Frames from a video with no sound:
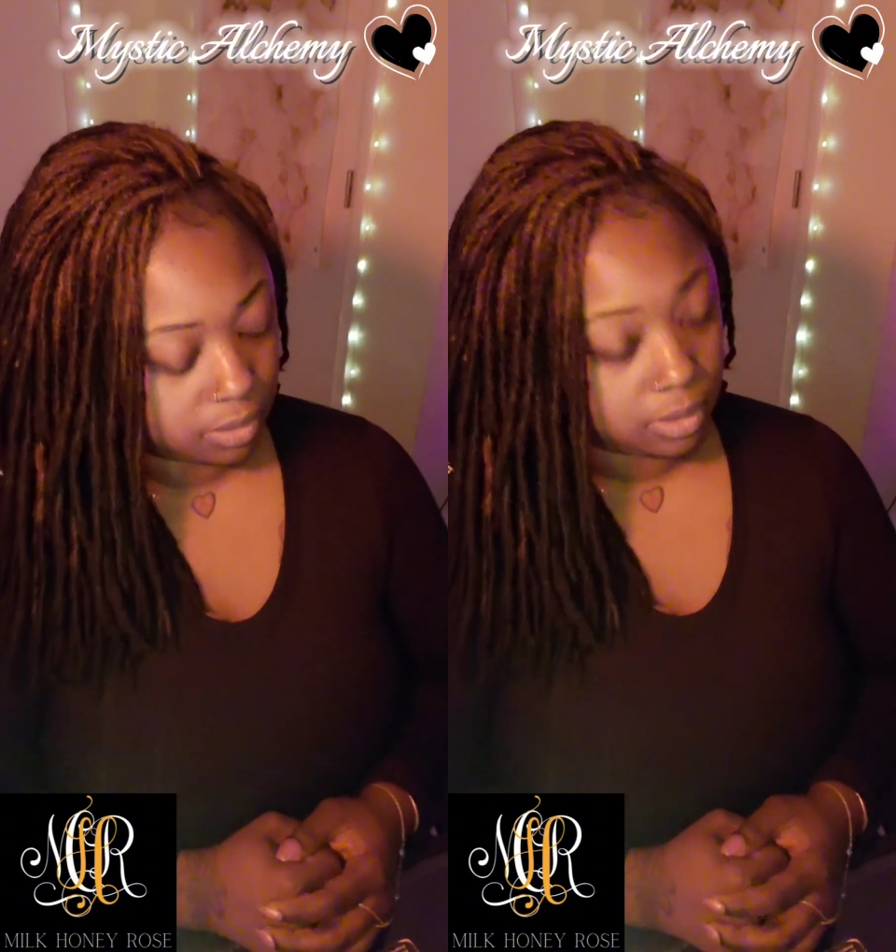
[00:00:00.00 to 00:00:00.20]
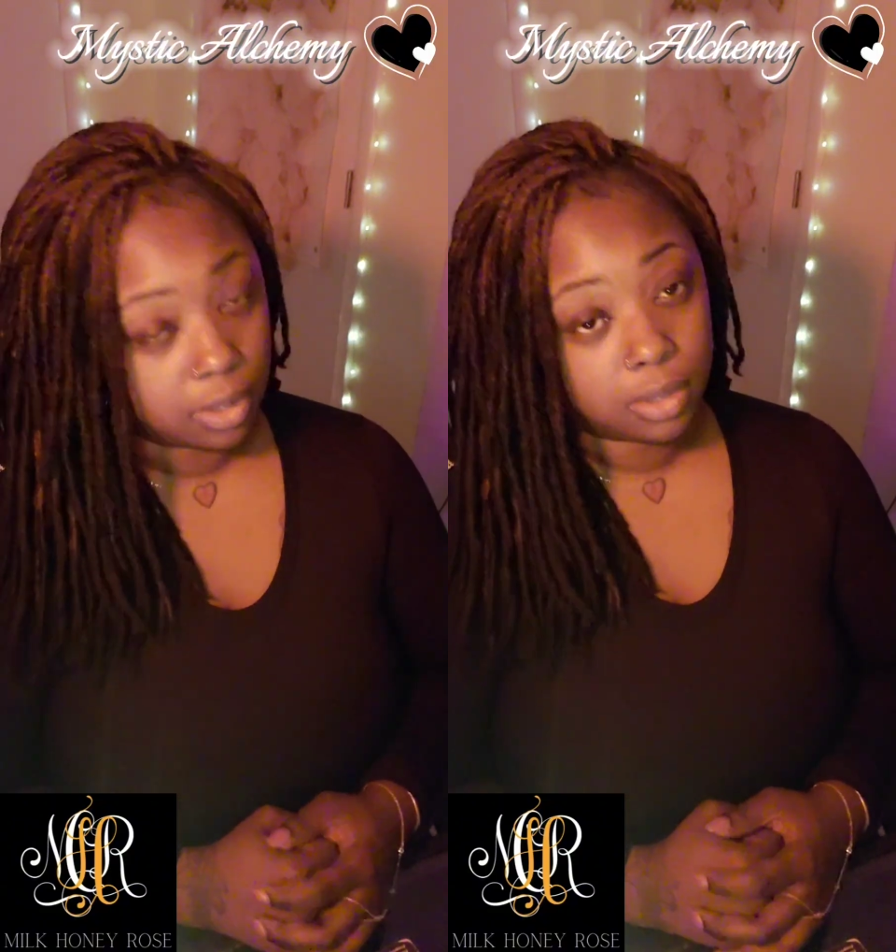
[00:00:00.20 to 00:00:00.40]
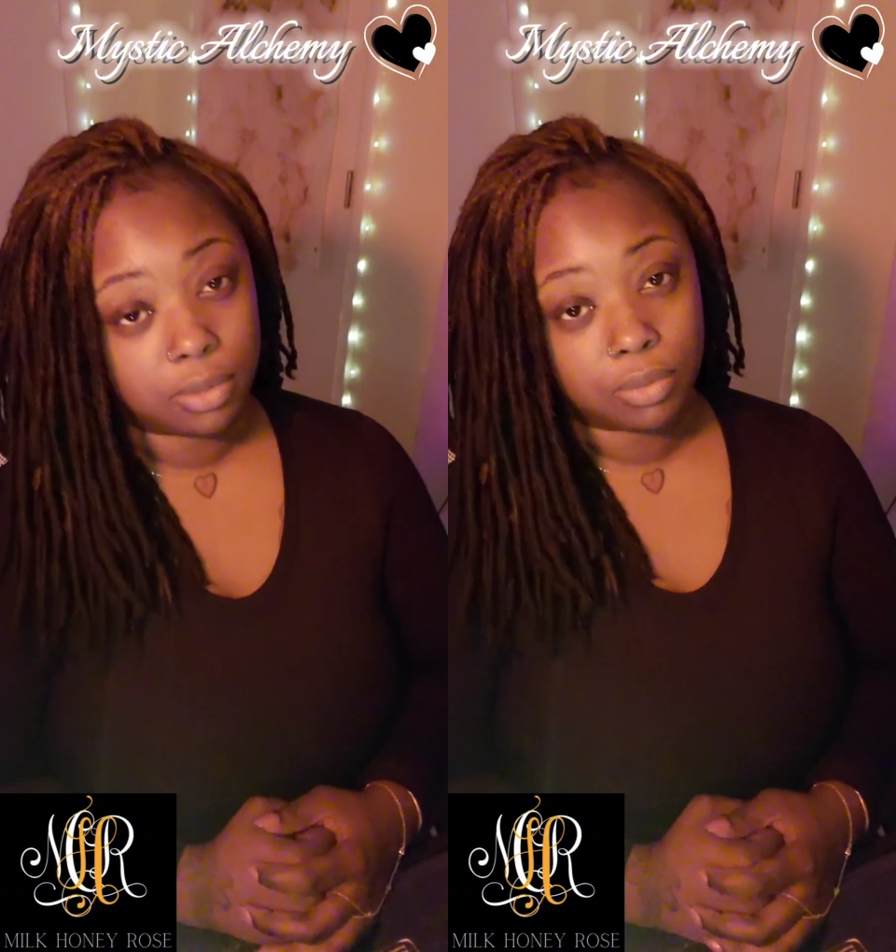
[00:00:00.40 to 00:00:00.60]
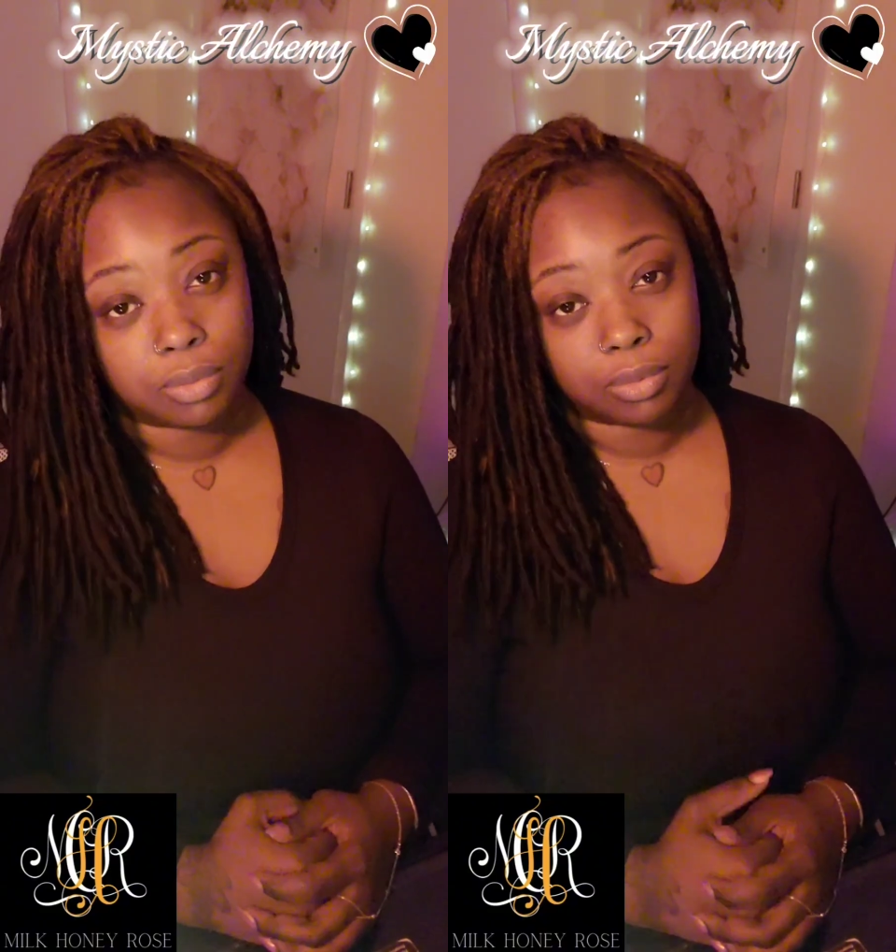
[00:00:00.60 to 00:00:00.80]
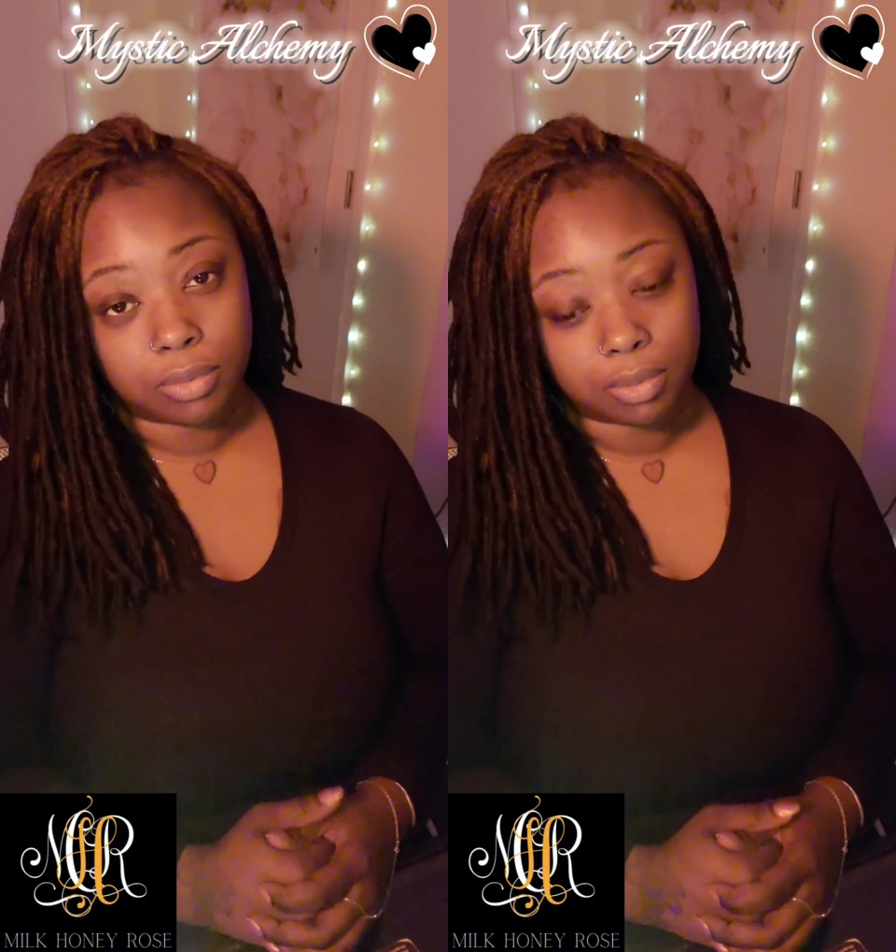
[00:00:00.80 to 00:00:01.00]

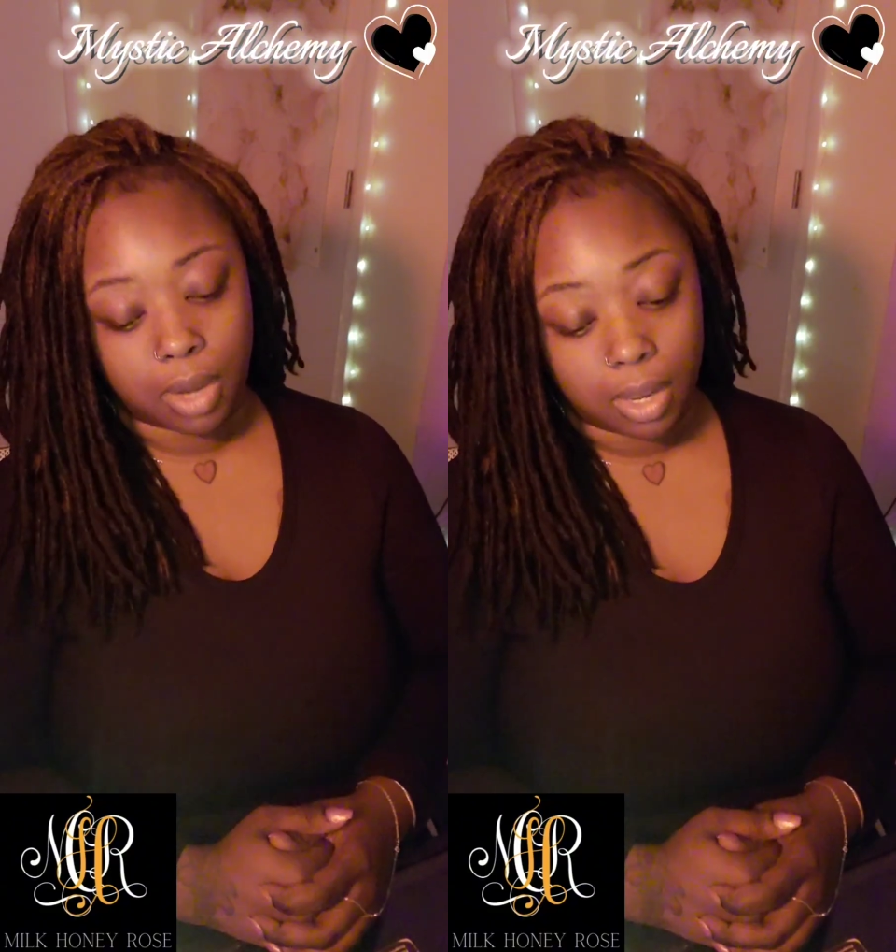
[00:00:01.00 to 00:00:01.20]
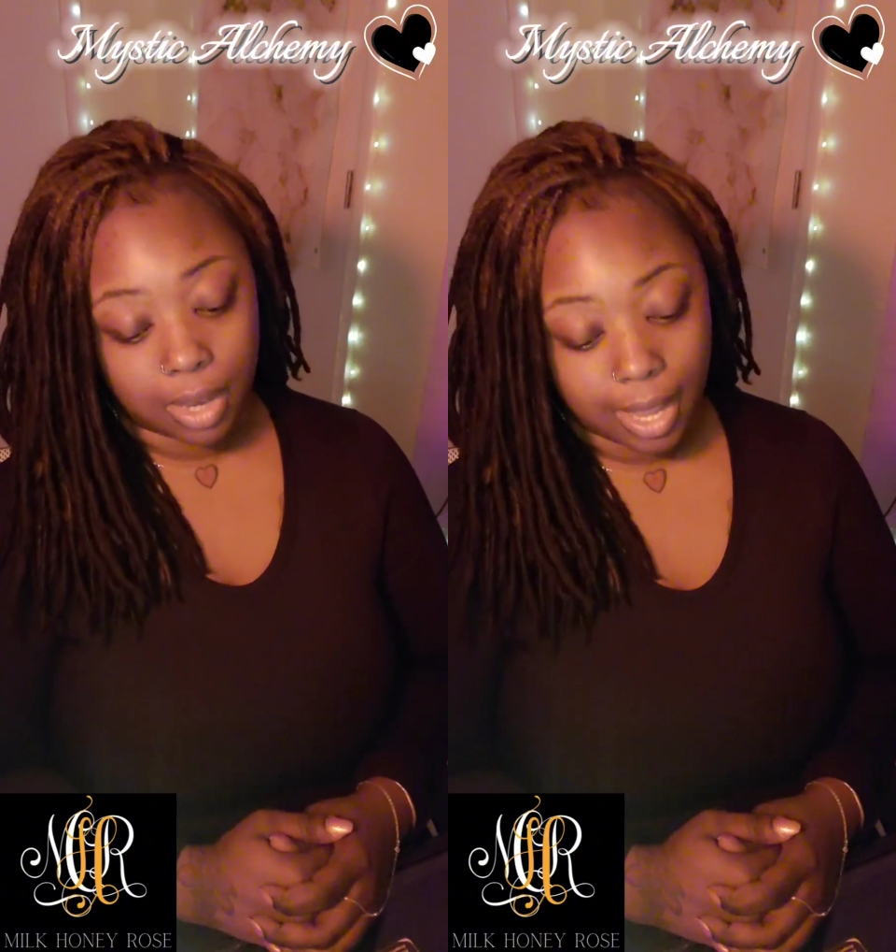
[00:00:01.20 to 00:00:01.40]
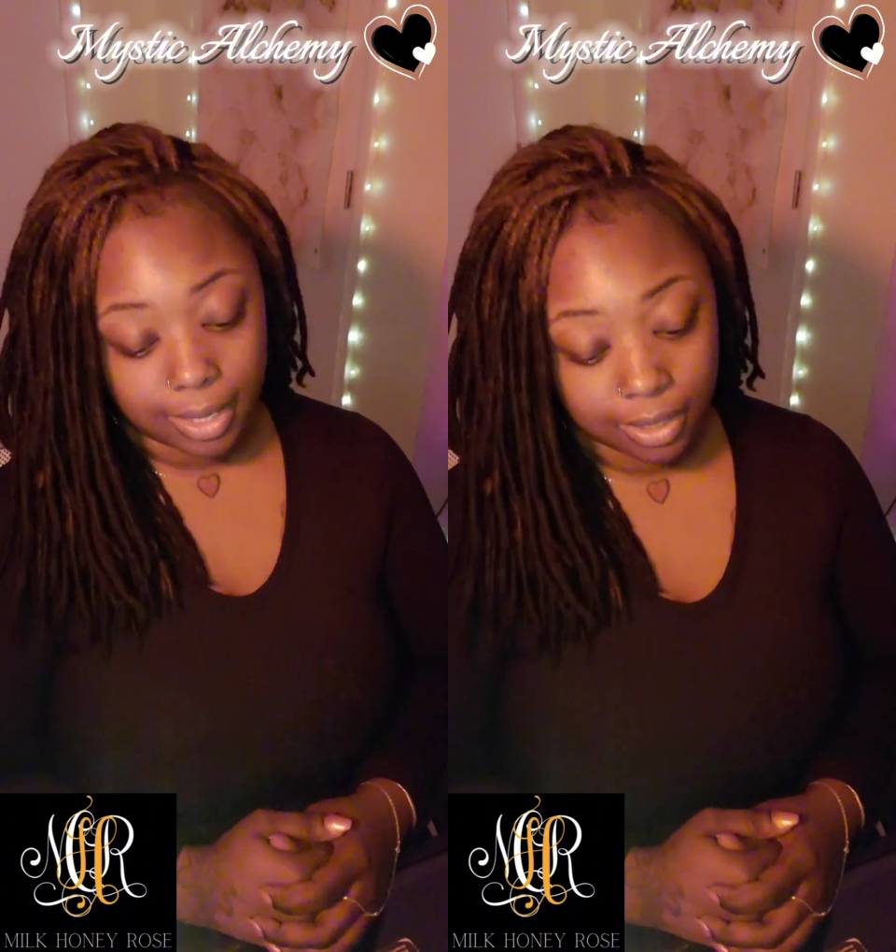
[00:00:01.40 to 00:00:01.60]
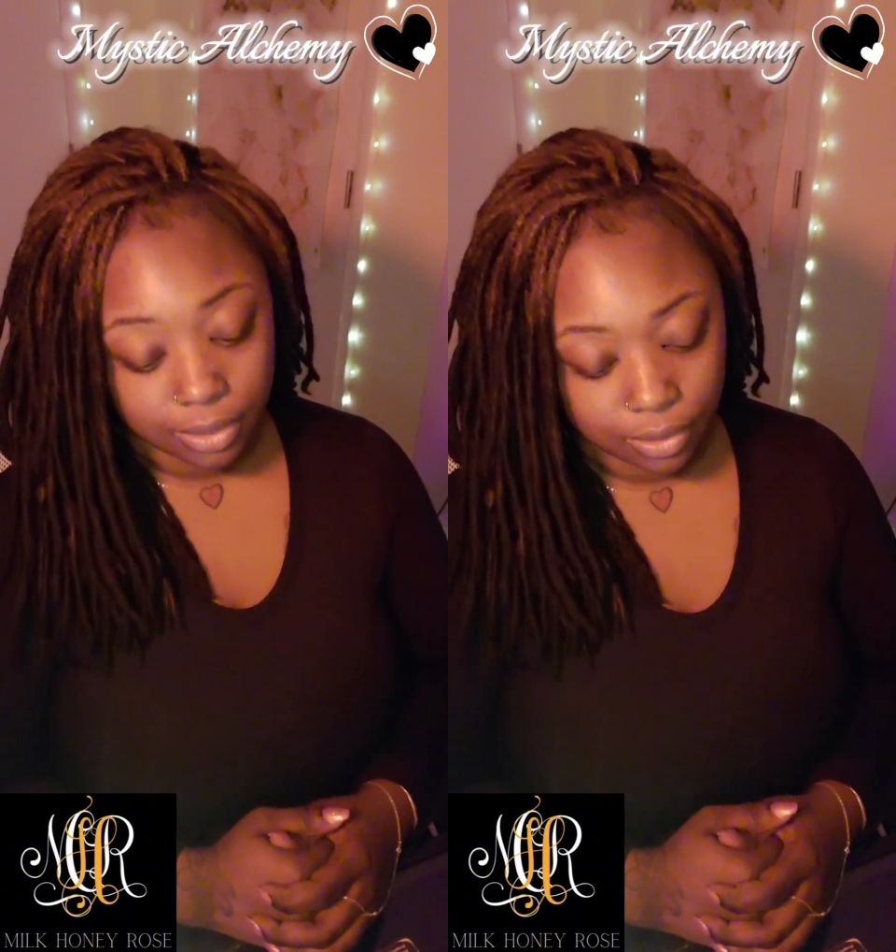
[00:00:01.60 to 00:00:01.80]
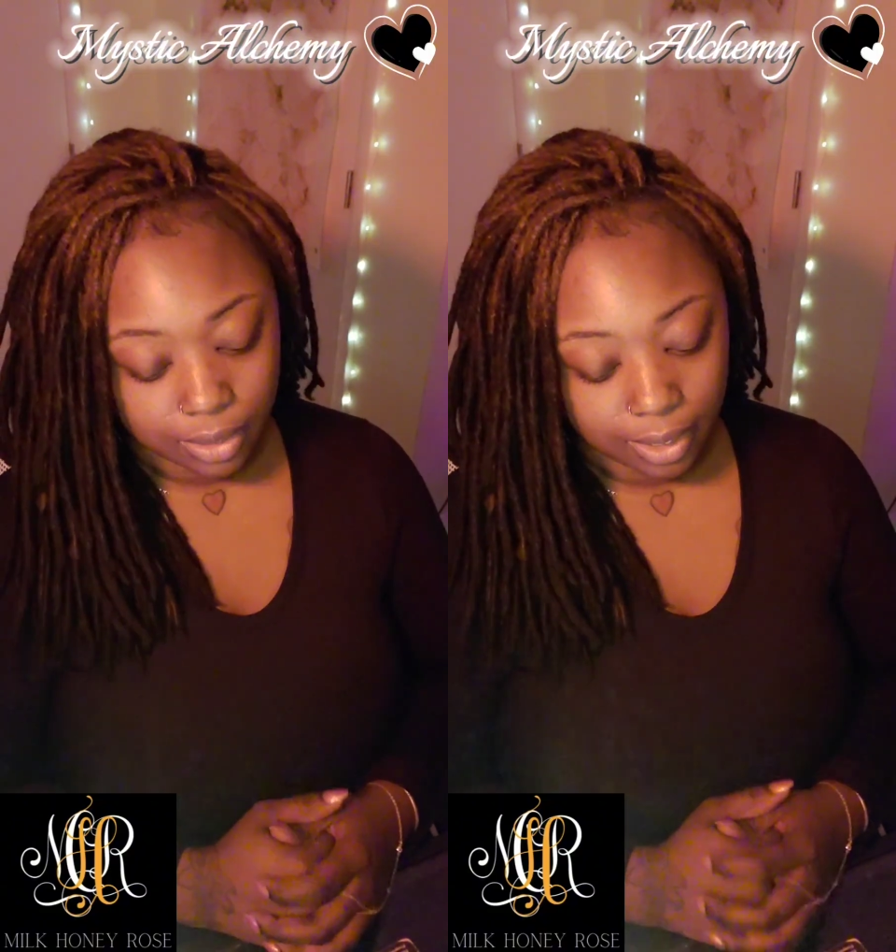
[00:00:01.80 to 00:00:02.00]
done a lot in
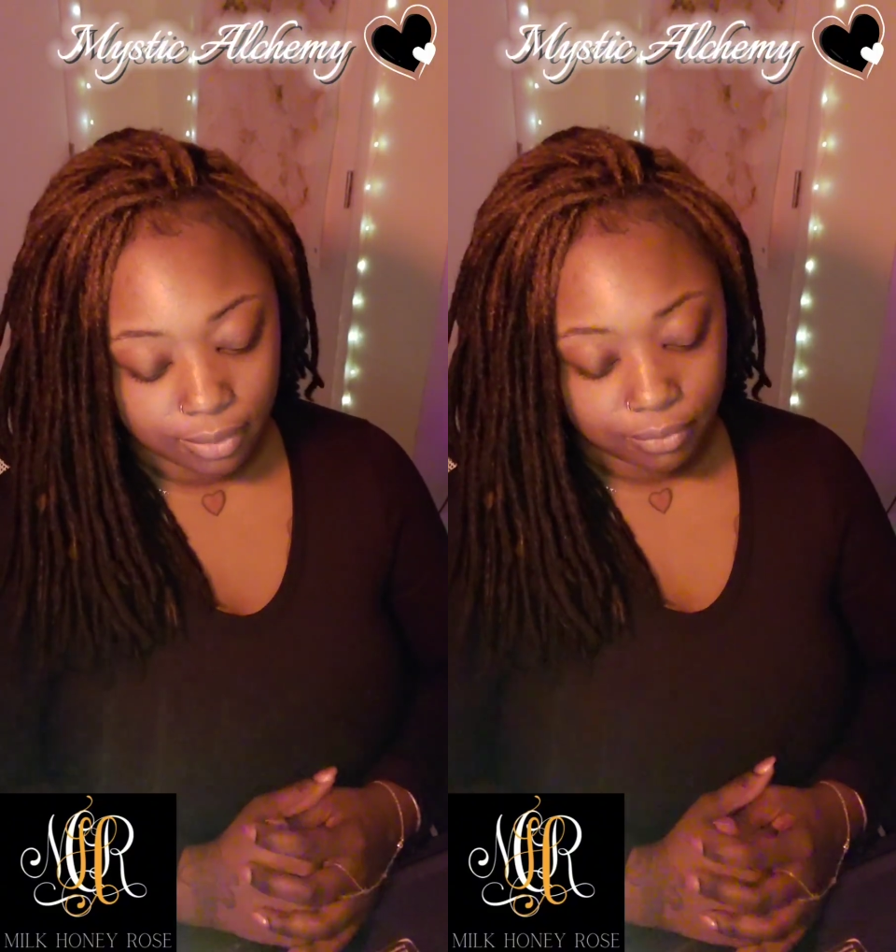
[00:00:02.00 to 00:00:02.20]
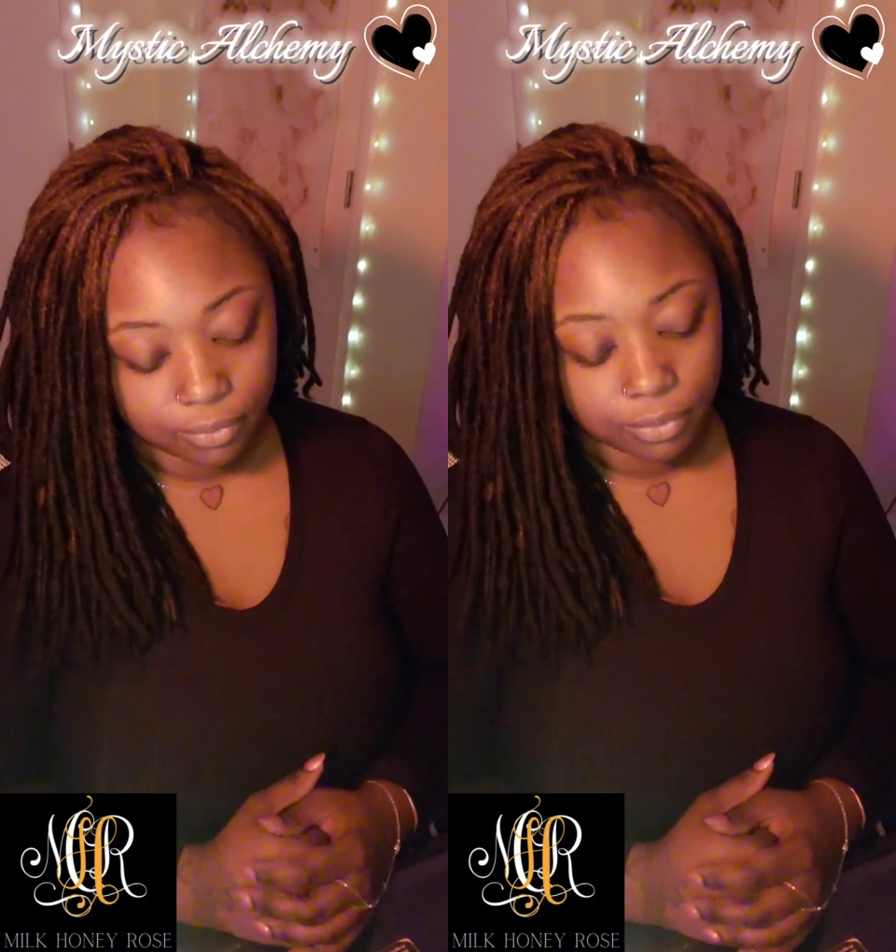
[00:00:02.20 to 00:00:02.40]
their life